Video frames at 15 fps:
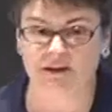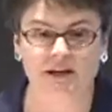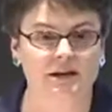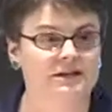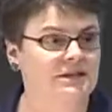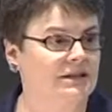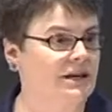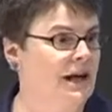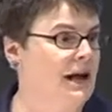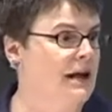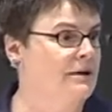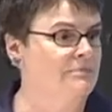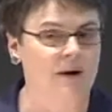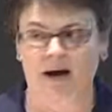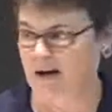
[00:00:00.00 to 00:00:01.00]
the
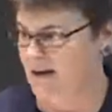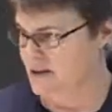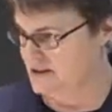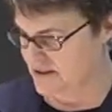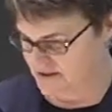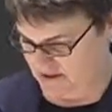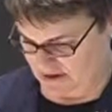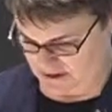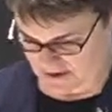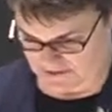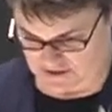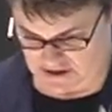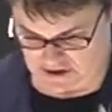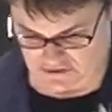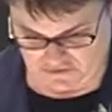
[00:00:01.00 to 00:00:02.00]
undecayed bodies of
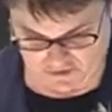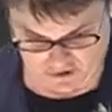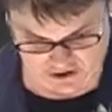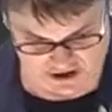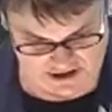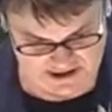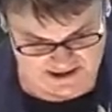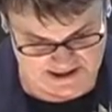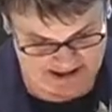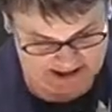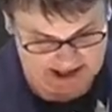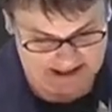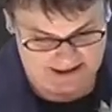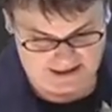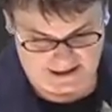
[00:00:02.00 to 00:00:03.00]
such virgins as
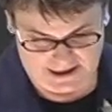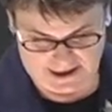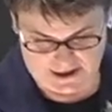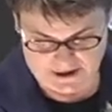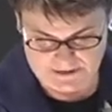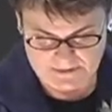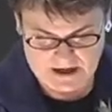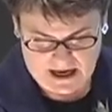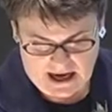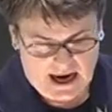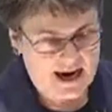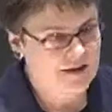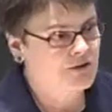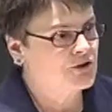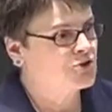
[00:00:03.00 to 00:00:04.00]
St. Clare,
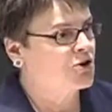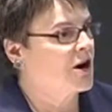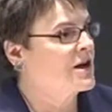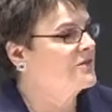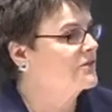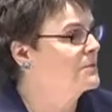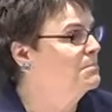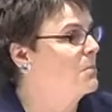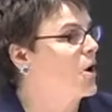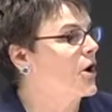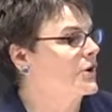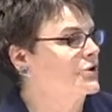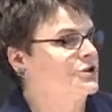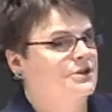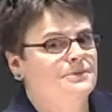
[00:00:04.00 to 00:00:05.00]
and the triumphant
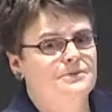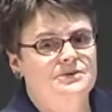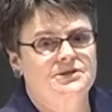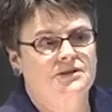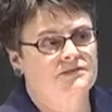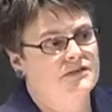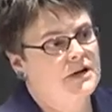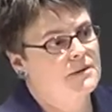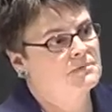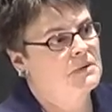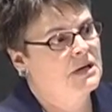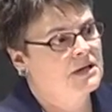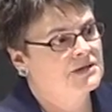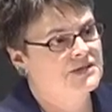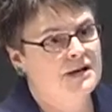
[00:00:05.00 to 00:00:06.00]
martyrdoms of um,
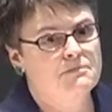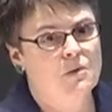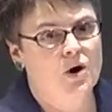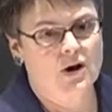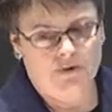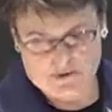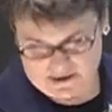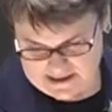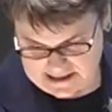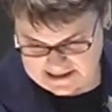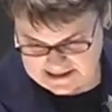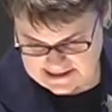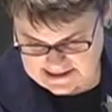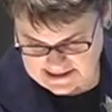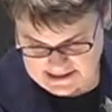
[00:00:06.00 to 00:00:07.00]
St. Margaret,
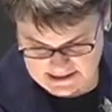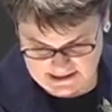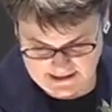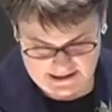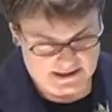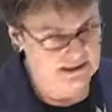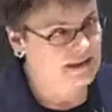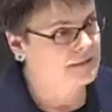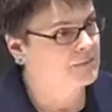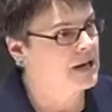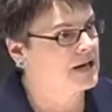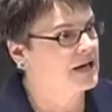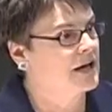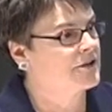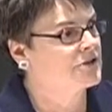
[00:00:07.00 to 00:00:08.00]
St. Cecilia, and
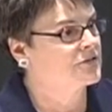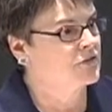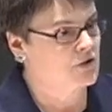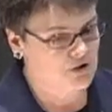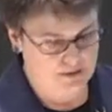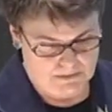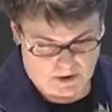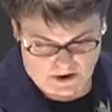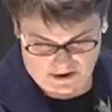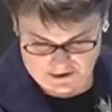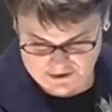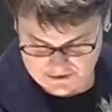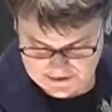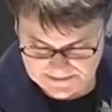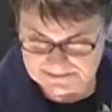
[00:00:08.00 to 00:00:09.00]
many other virgin
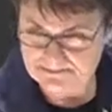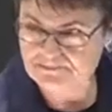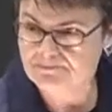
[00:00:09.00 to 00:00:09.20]
martyrs,